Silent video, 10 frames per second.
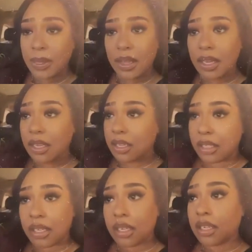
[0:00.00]
Take it
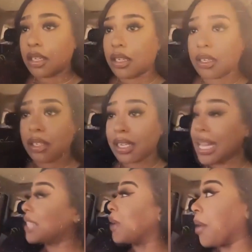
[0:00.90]
easy.
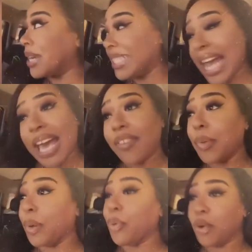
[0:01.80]
That's what I would have said if he
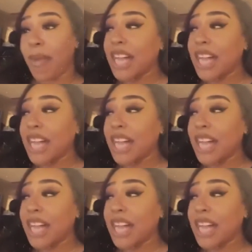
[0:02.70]
would have pulled my